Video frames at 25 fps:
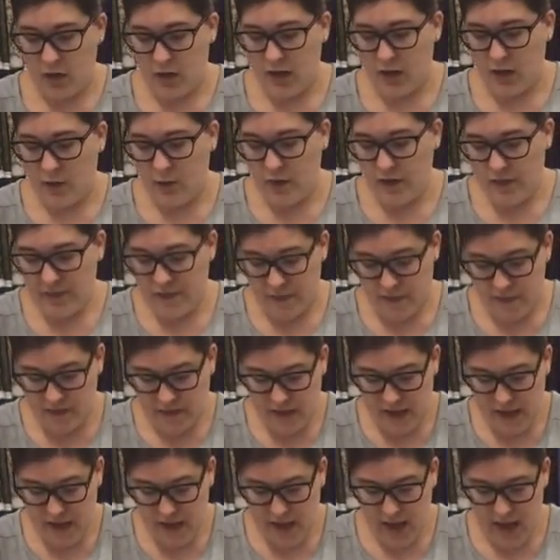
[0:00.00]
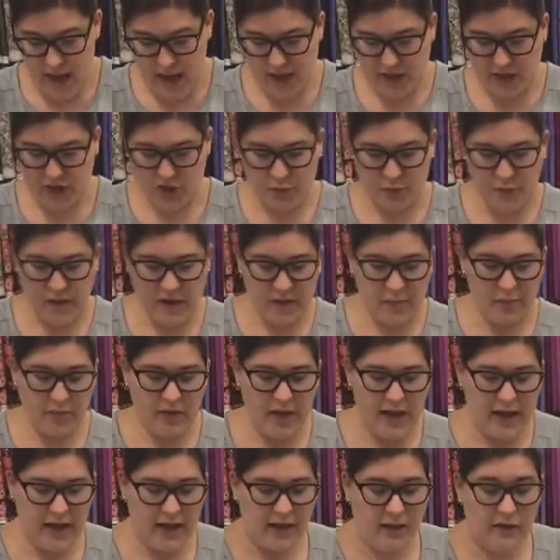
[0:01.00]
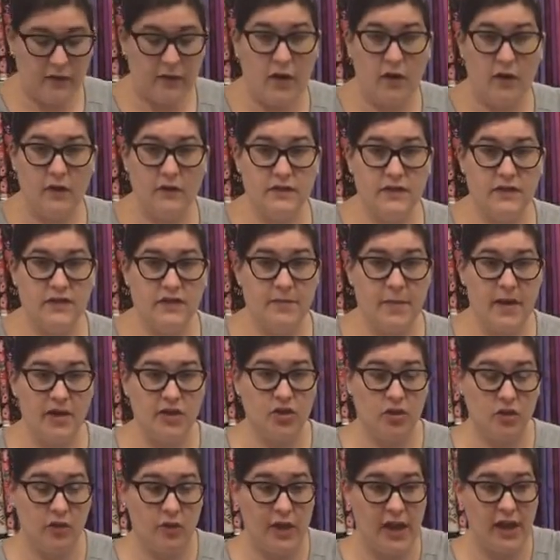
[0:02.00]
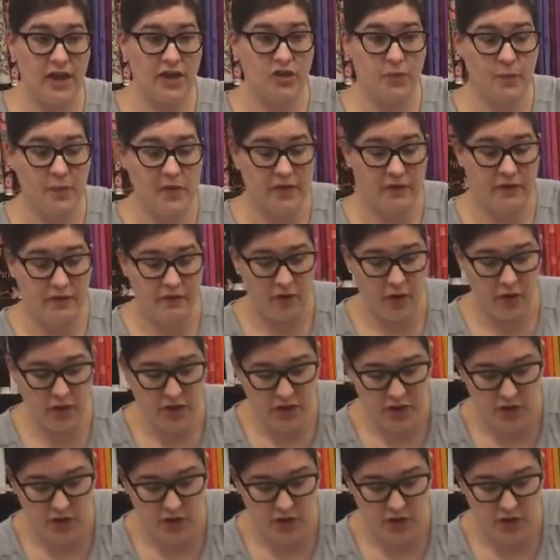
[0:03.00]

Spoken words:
with the HP plate, there's a special HP foot,